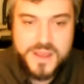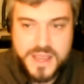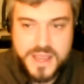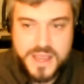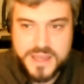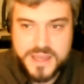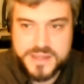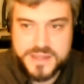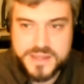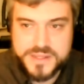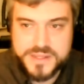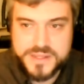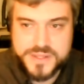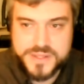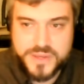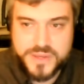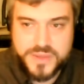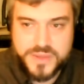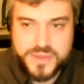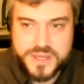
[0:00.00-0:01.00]
And
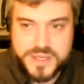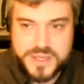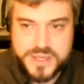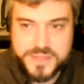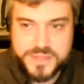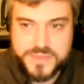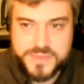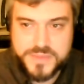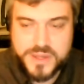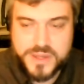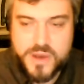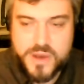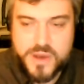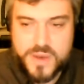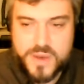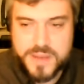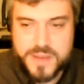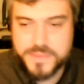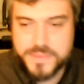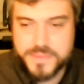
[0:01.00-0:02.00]
so the
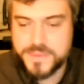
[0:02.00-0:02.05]
co-op,